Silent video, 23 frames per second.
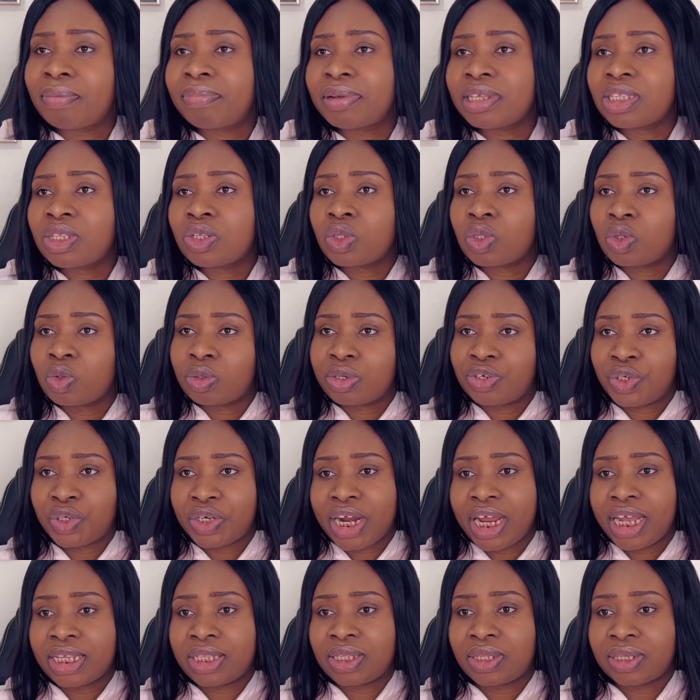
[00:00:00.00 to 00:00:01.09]
persons who
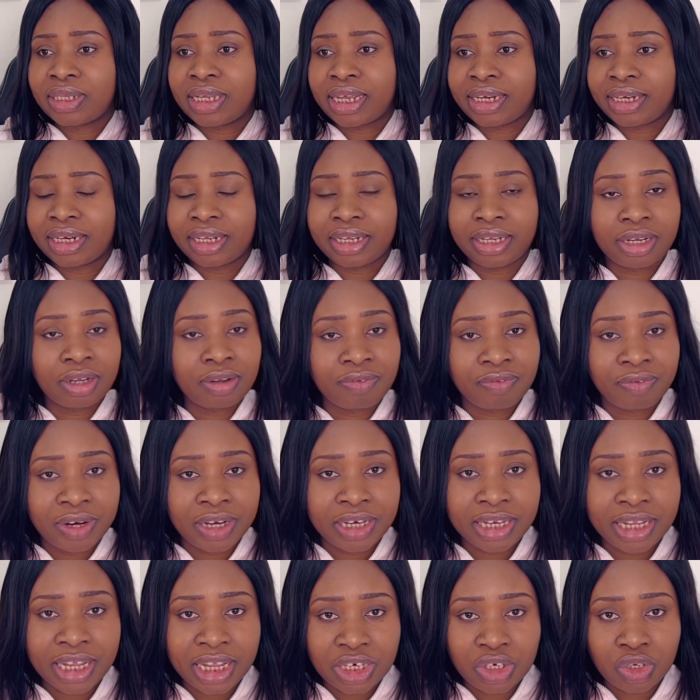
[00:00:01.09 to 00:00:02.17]
try to get a girlfriend
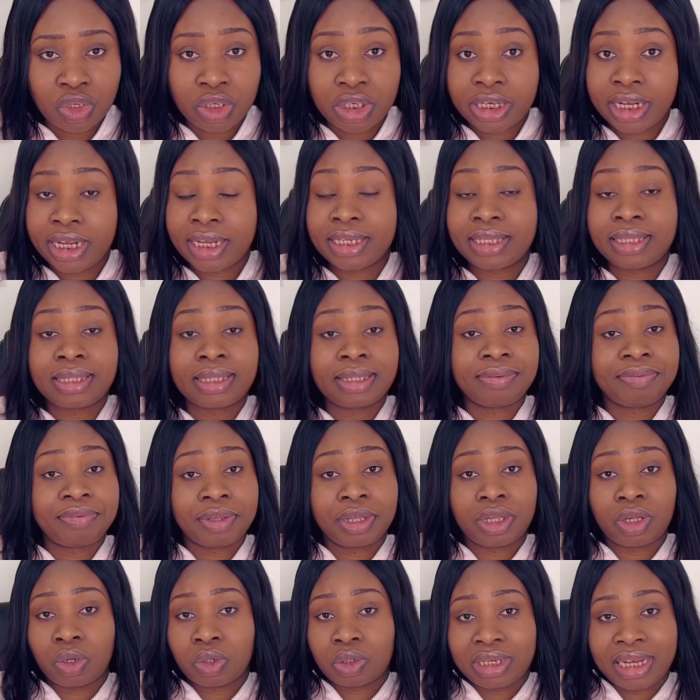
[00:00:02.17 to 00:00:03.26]
here in the UK is
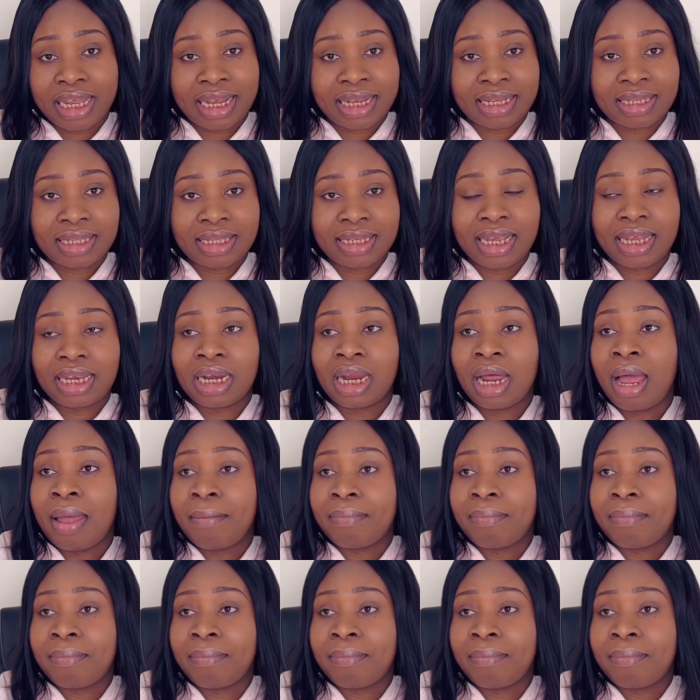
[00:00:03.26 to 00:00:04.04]
difficult, like I said,